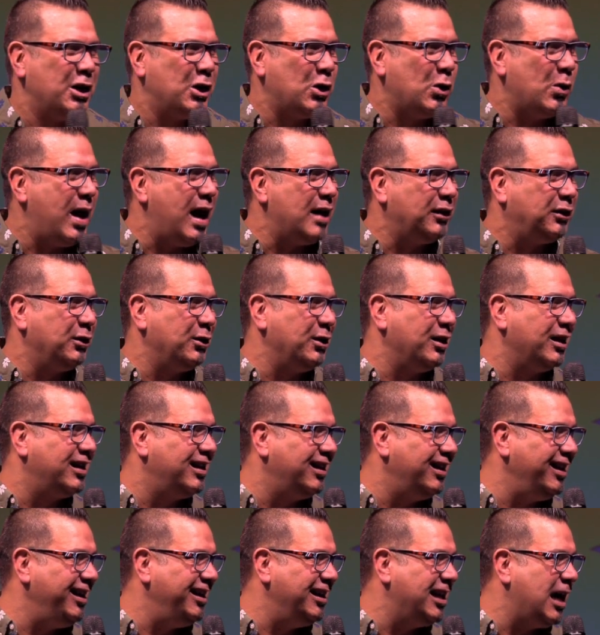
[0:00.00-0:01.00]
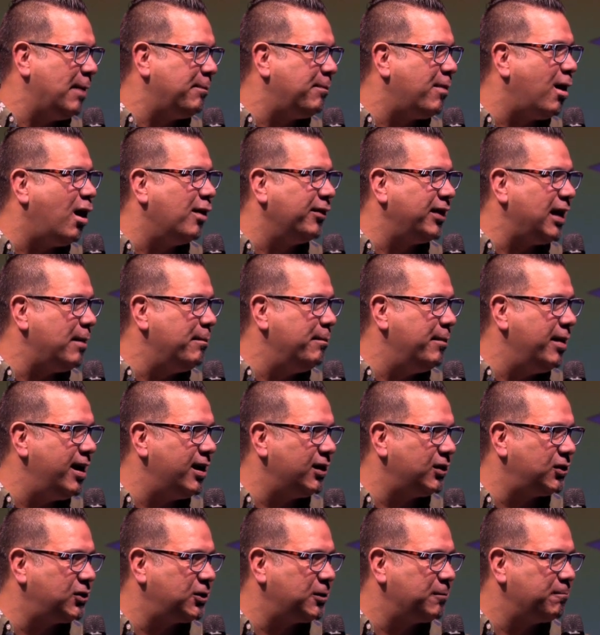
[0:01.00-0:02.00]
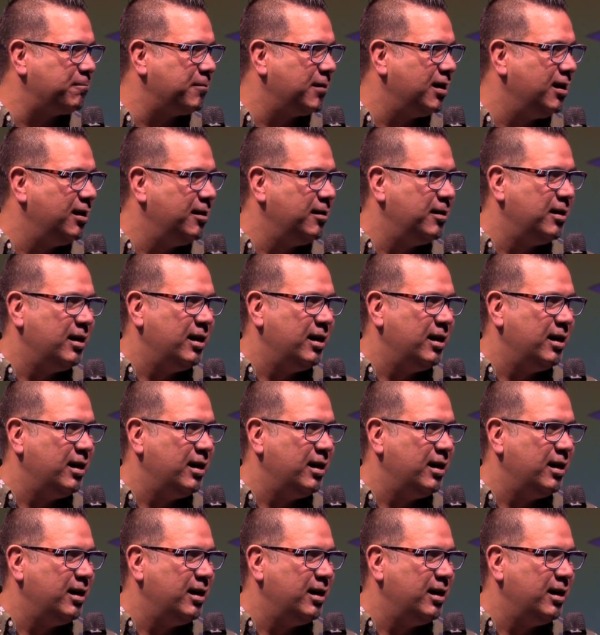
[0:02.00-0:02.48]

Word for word: go out there and clean up all that mess.